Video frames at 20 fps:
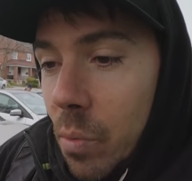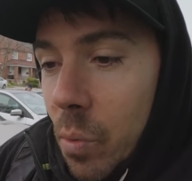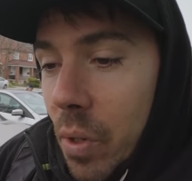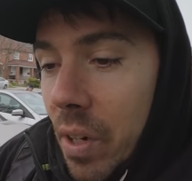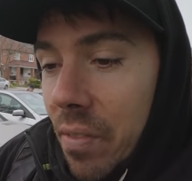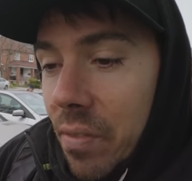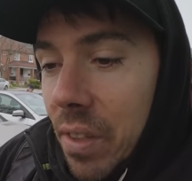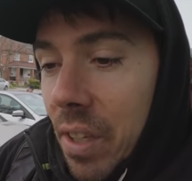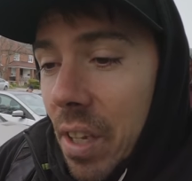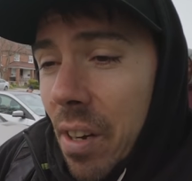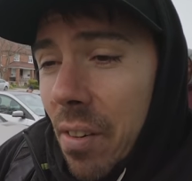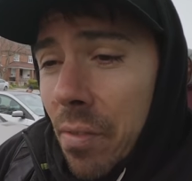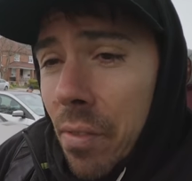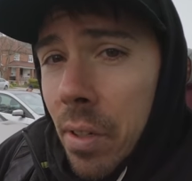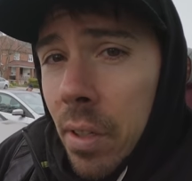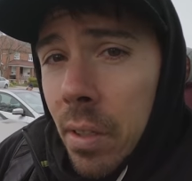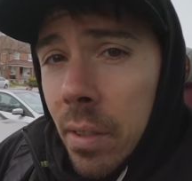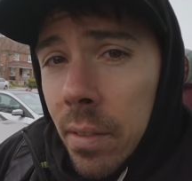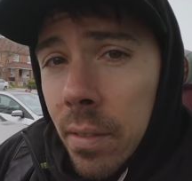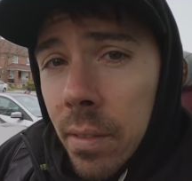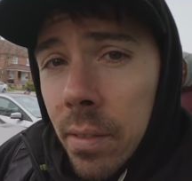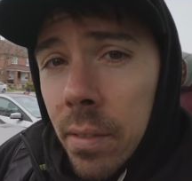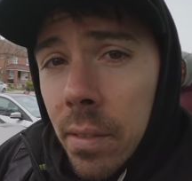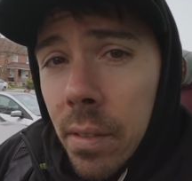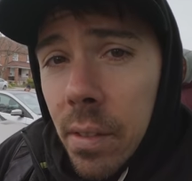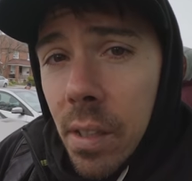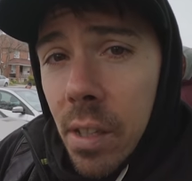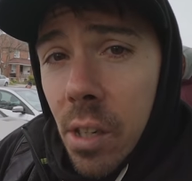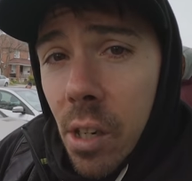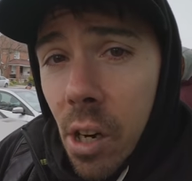we have love
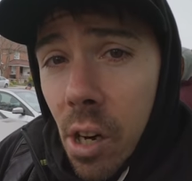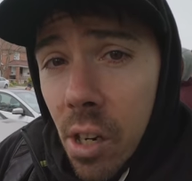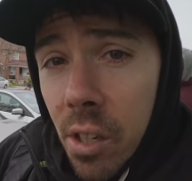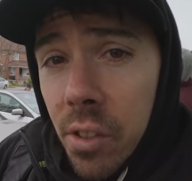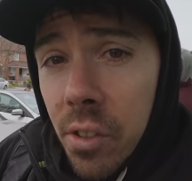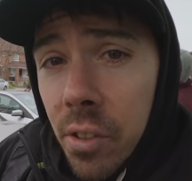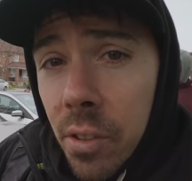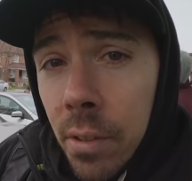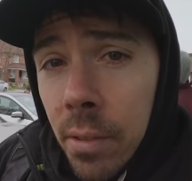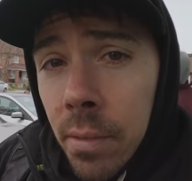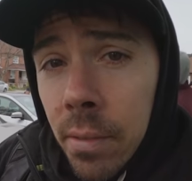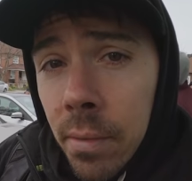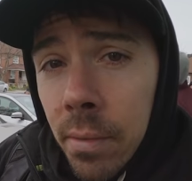in our hearts.